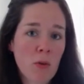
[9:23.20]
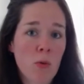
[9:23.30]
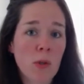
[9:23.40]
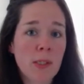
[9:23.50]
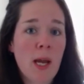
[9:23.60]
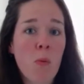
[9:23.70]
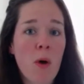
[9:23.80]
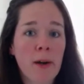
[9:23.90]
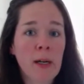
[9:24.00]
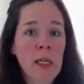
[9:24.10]
cool tap
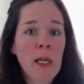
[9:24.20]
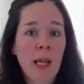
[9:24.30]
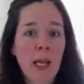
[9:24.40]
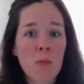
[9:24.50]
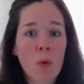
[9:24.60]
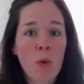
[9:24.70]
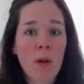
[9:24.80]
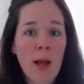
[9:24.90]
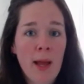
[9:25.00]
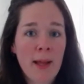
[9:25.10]
water in a
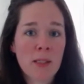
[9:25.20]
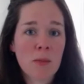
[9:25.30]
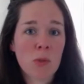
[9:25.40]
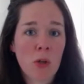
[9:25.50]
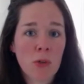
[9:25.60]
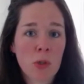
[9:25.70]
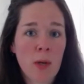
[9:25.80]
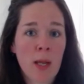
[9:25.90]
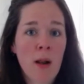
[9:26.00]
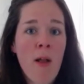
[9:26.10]
bowl. I add some salt to
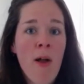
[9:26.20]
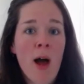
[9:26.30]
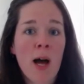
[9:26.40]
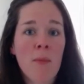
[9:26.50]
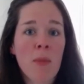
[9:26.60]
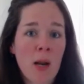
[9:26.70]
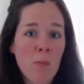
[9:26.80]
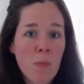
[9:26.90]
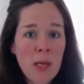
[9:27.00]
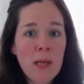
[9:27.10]
it, and
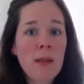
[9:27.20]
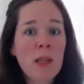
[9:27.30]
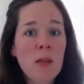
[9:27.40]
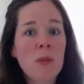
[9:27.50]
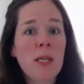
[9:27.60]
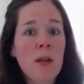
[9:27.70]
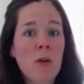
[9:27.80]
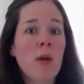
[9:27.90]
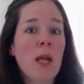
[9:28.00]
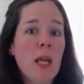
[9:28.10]
I'm peeling the
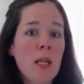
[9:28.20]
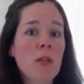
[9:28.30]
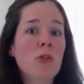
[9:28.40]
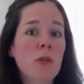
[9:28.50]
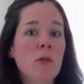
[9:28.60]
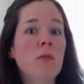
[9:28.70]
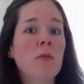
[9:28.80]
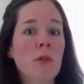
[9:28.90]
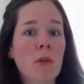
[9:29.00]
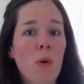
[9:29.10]
potato
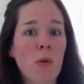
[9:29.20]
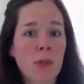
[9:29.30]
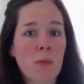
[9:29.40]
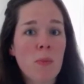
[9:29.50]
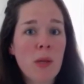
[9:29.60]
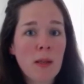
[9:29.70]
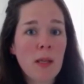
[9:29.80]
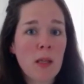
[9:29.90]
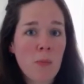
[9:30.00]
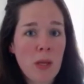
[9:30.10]
into the bowl. So I'm
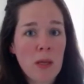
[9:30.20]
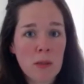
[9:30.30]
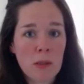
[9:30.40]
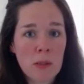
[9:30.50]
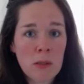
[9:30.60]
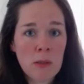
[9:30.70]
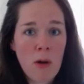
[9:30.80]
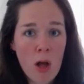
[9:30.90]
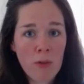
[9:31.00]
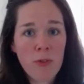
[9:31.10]
peeling the peels
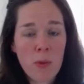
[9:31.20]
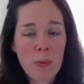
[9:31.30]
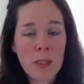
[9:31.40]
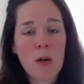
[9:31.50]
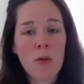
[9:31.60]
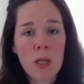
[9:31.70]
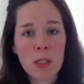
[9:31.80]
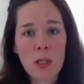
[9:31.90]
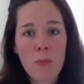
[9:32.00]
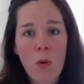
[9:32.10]
off the potato
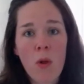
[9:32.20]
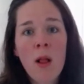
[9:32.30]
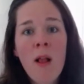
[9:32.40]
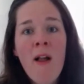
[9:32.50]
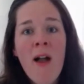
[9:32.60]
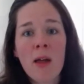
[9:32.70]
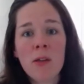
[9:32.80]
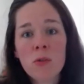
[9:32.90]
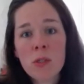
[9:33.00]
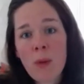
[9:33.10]
into the bowl. I
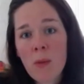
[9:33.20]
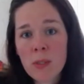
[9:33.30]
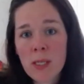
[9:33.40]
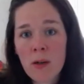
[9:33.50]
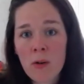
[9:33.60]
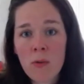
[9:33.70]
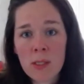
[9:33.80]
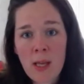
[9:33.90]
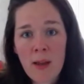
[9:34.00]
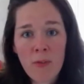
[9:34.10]
use my potato
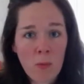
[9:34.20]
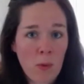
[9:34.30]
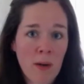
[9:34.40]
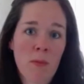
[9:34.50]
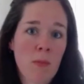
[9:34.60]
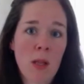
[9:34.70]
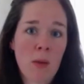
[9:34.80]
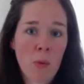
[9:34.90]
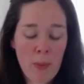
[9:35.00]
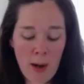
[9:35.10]
aside for whatever meal
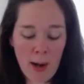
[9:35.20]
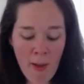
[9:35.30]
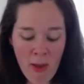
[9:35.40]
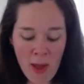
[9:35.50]
I'm preparing,